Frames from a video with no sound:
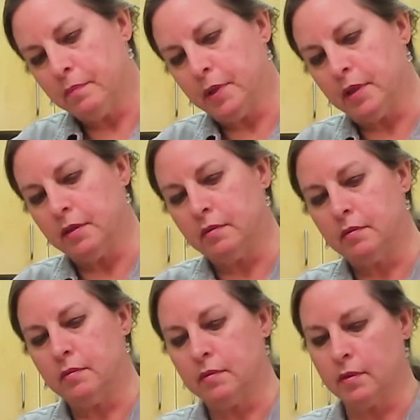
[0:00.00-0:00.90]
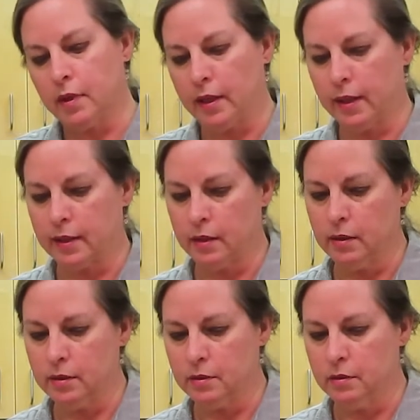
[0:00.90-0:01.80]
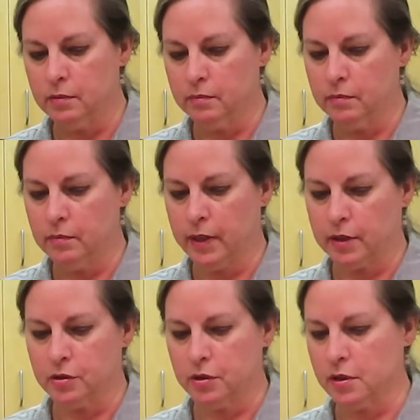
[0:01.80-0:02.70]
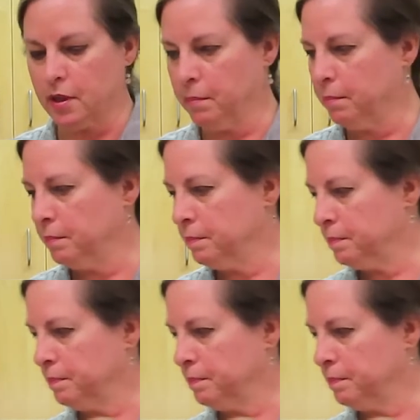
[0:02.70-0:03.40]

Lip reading: but I like a little extra something.